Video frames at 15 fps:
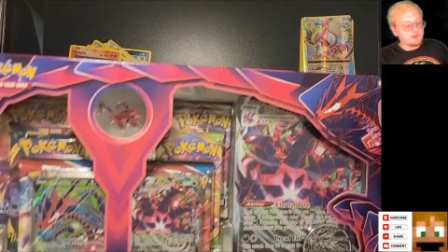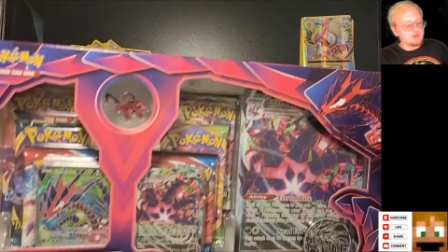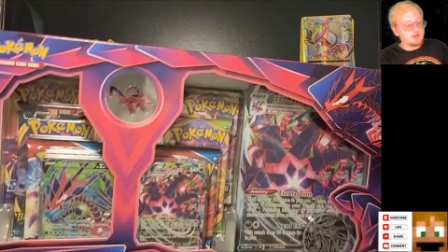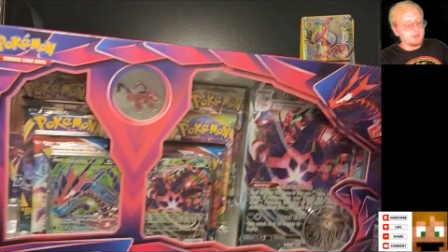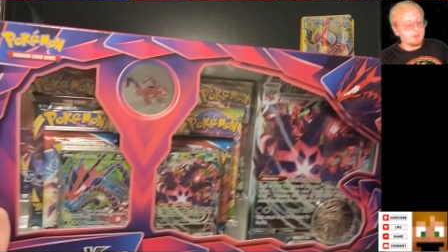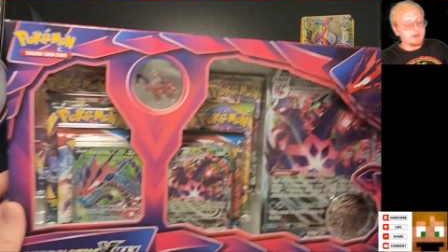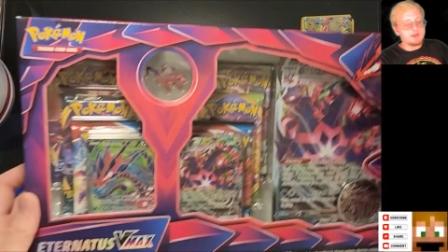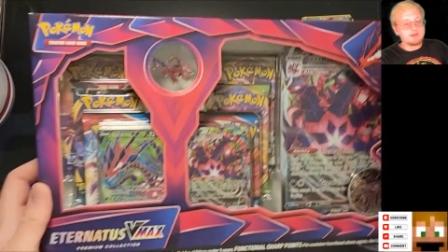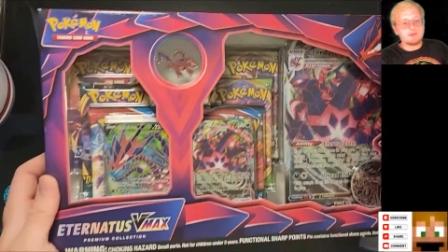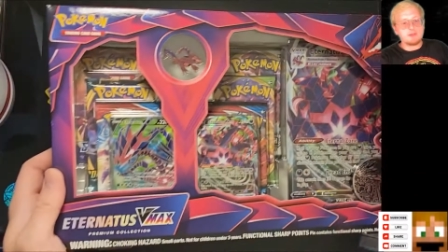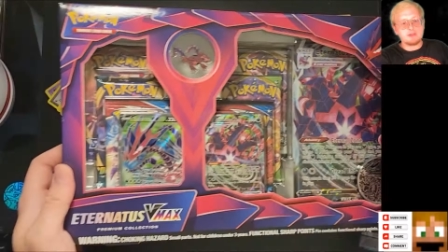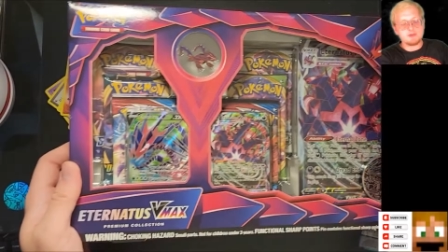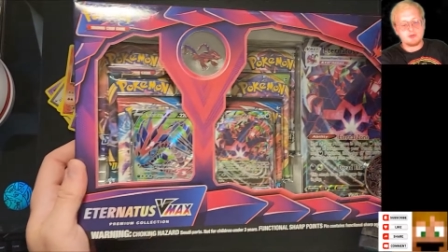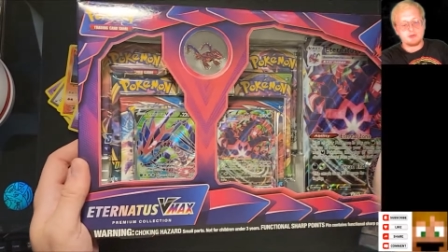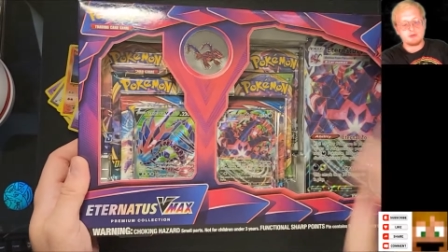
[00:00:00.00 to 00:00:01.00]
jump right into
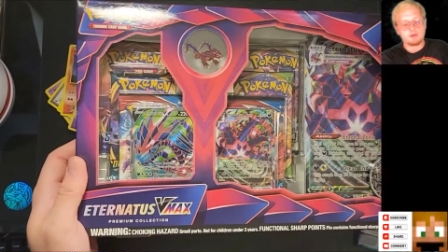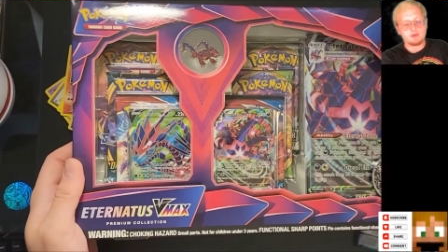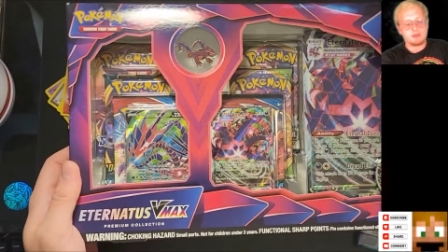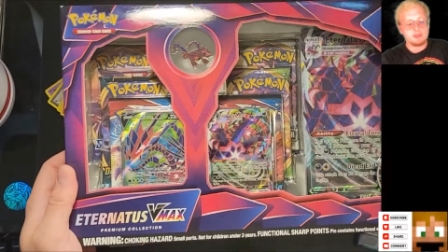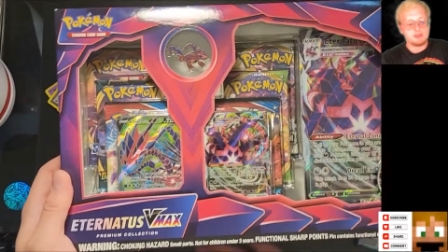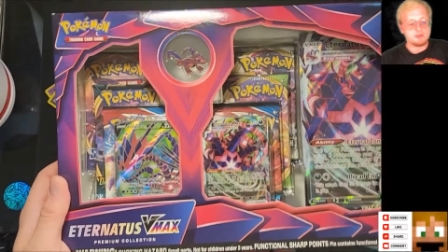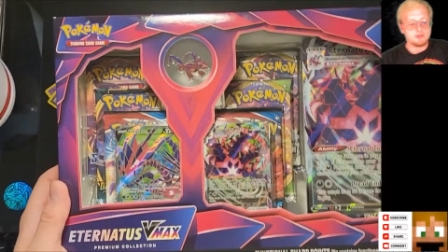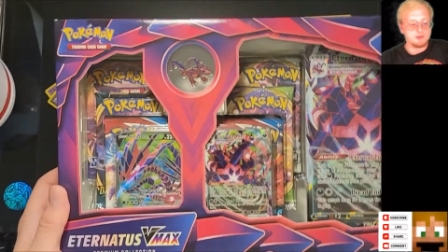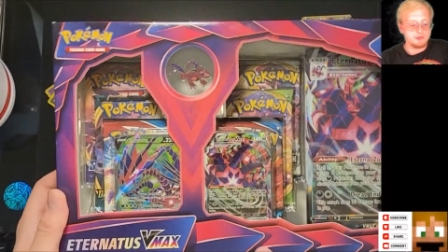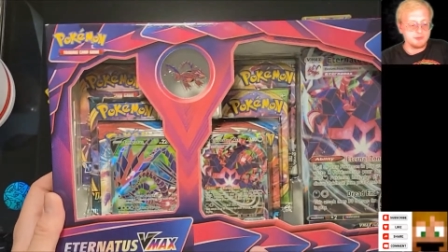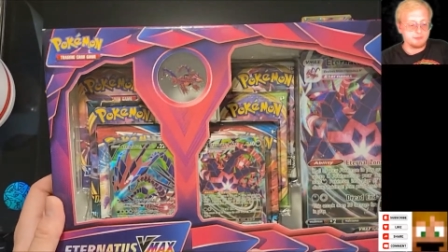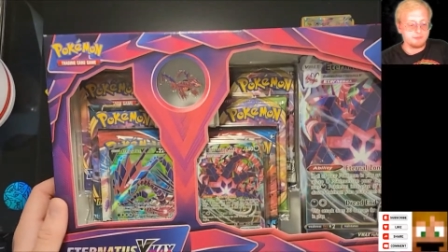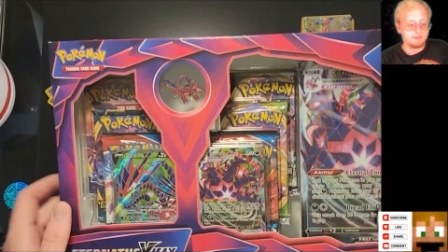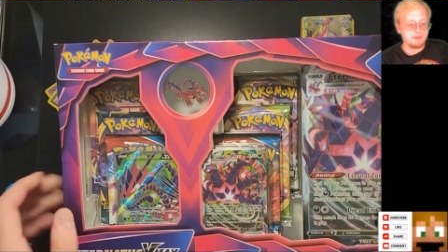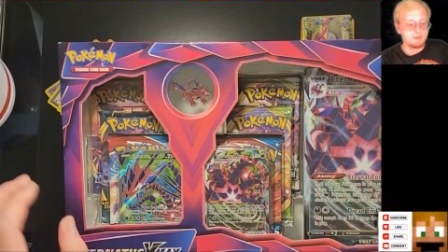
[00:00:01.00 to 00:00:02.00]
the Etern
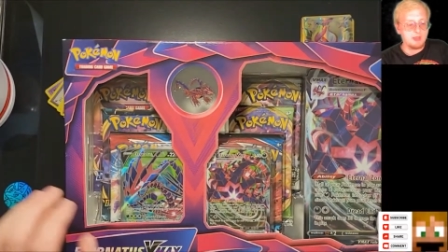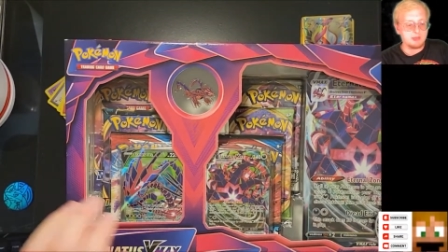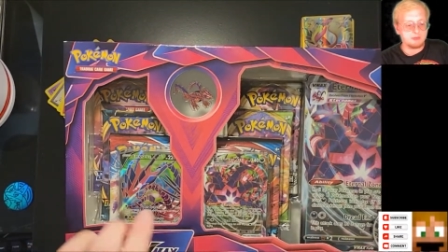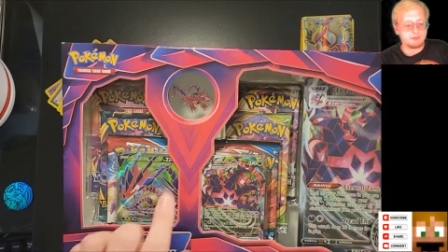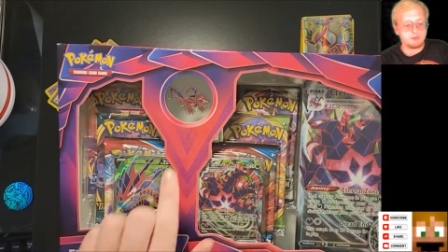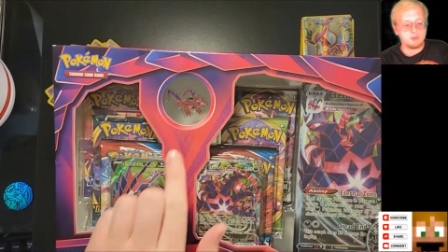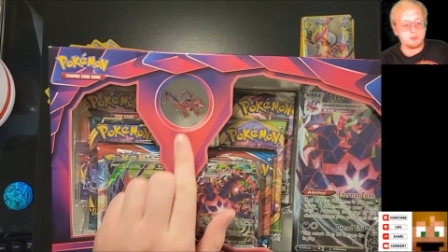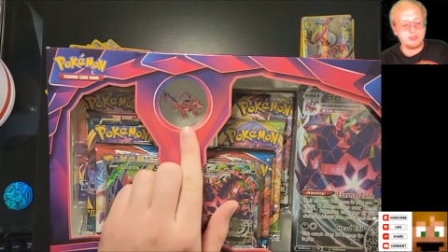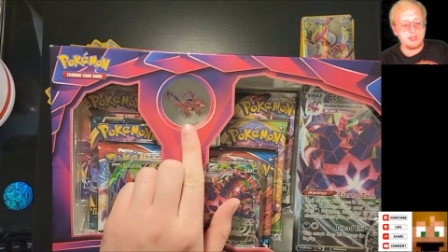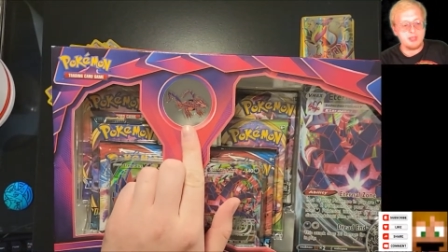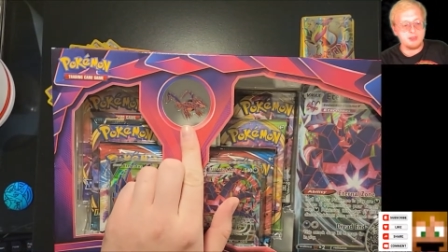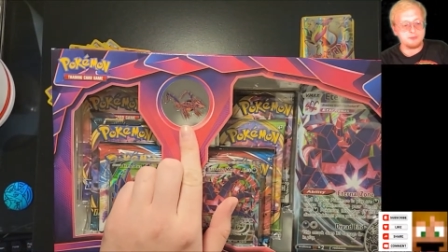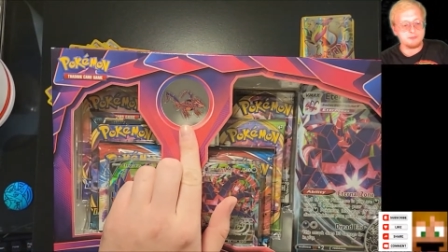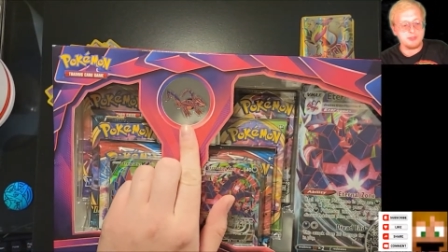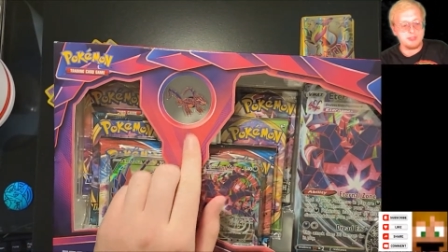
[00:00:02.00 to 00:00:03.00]
Eternatus VMAX. So we
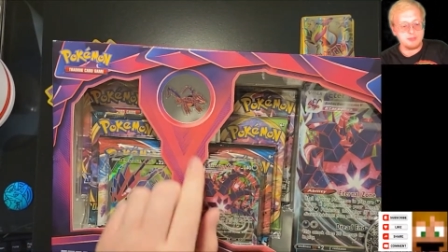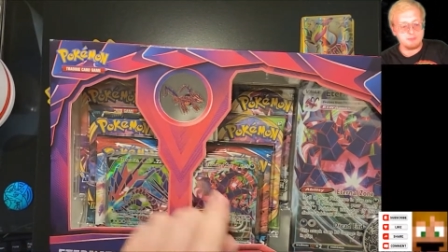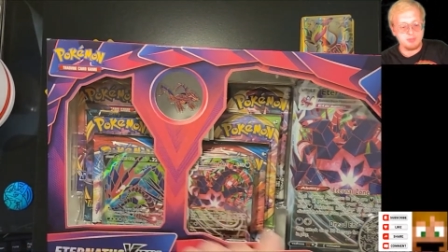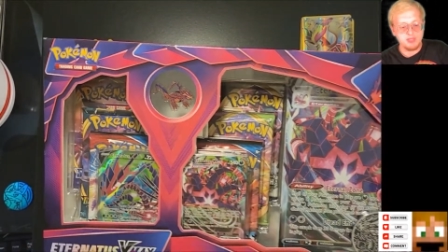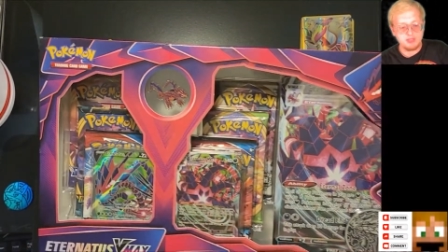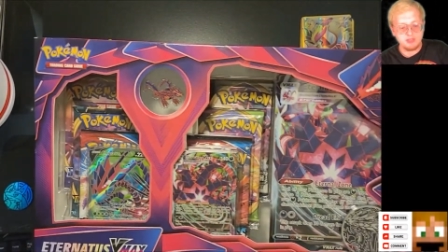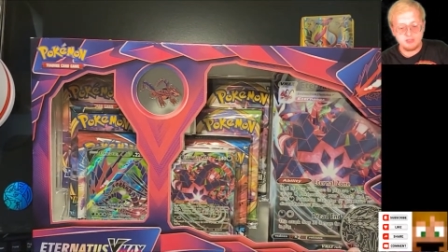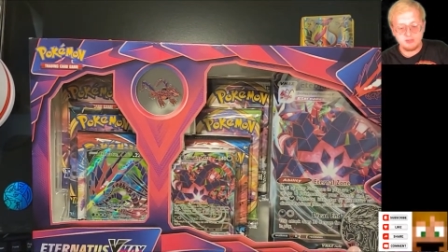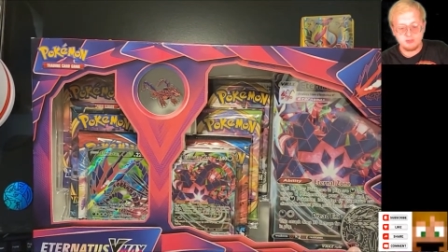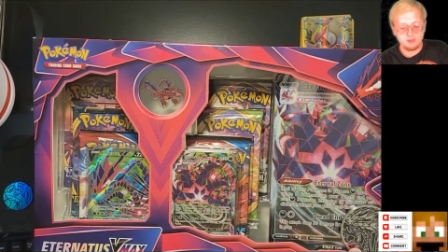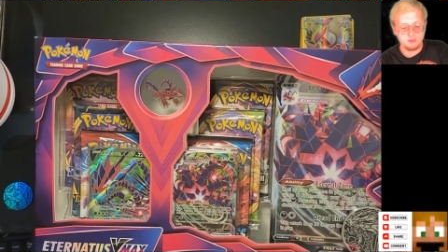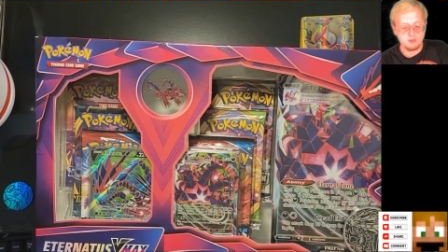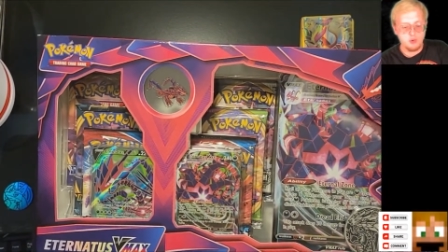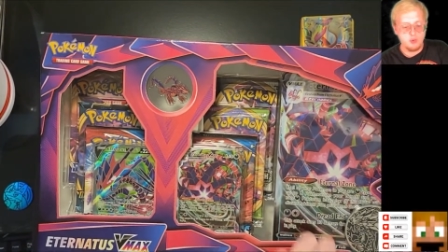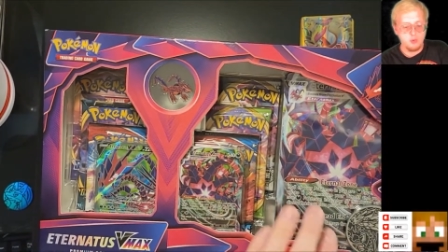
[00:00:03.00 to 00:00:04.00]
have a
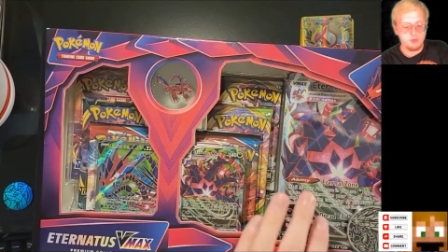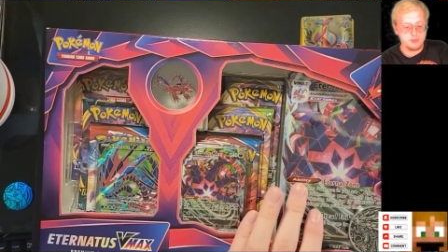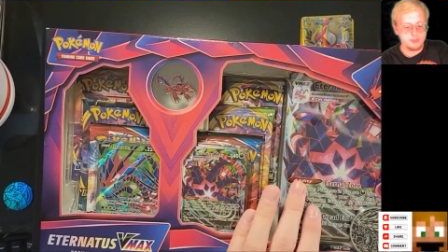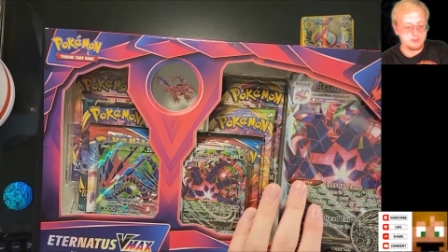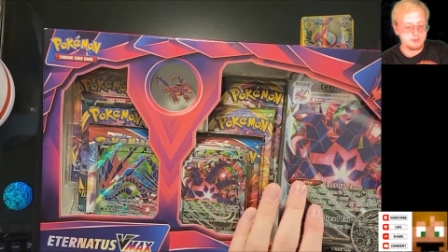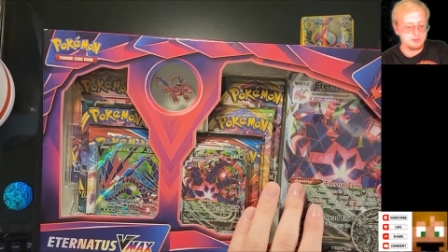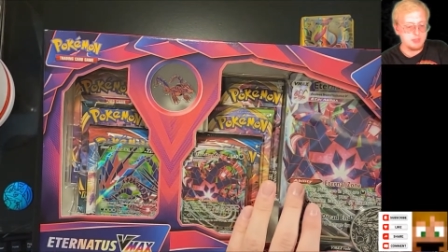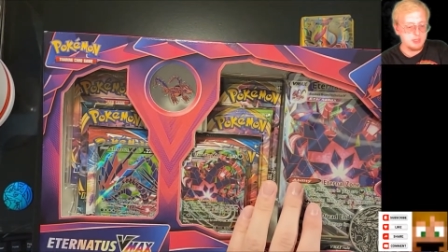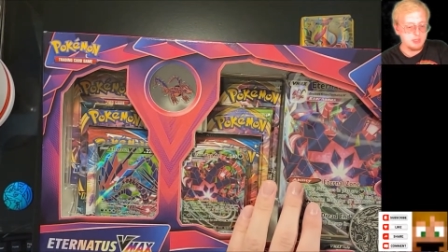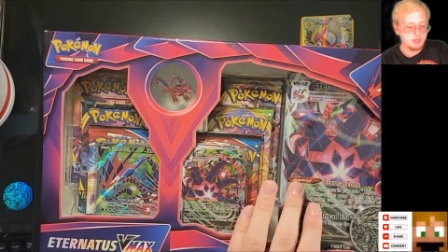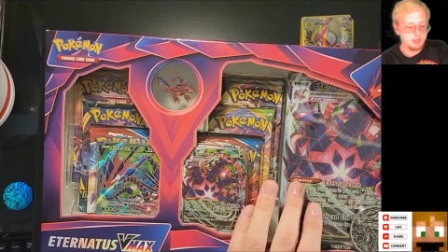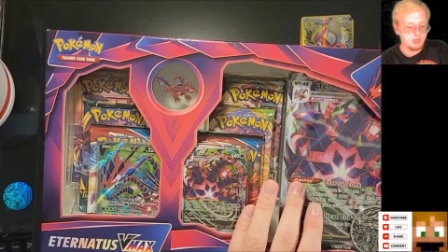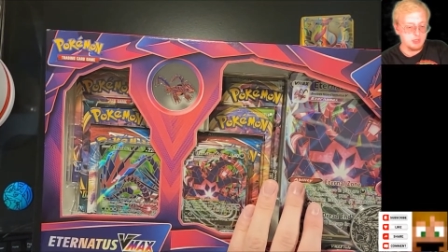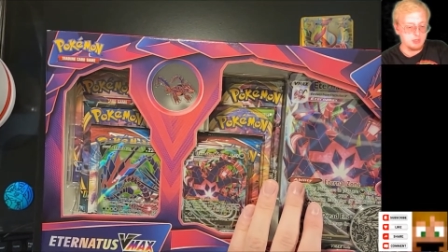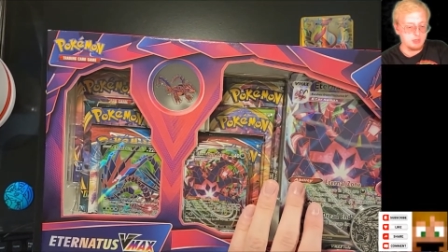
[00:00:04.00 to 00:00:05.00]
pin, coin,
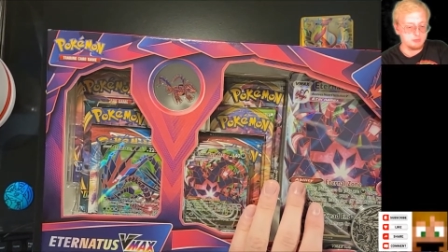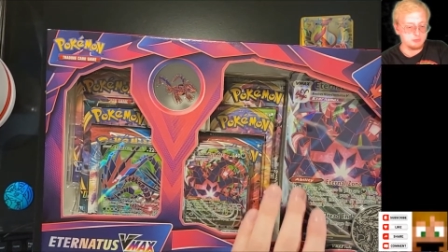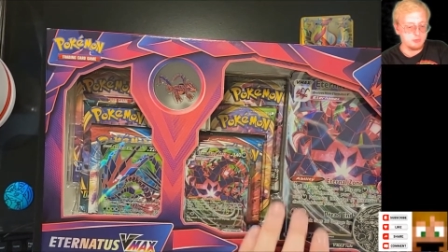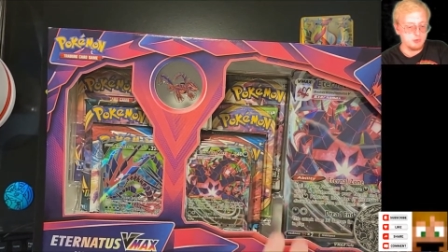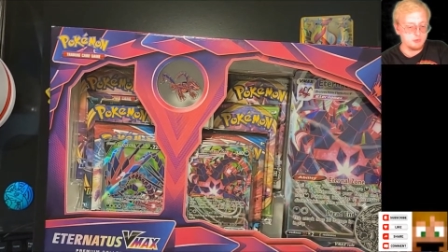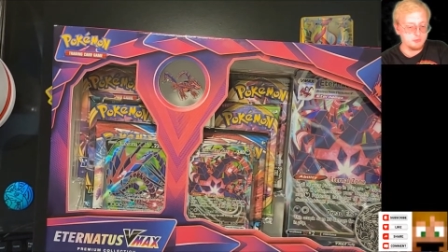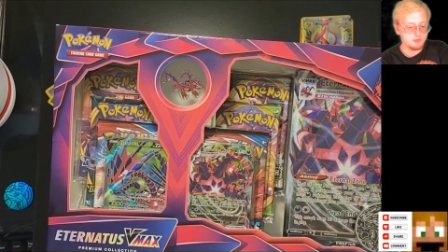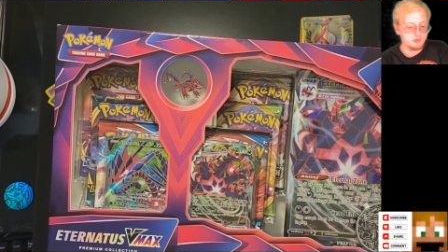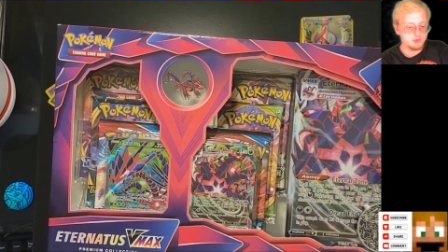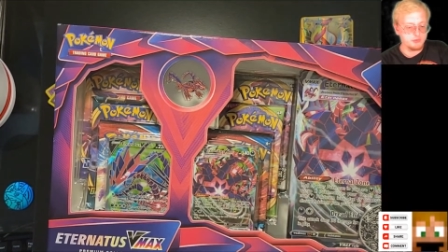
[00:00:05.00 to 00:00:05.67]
a large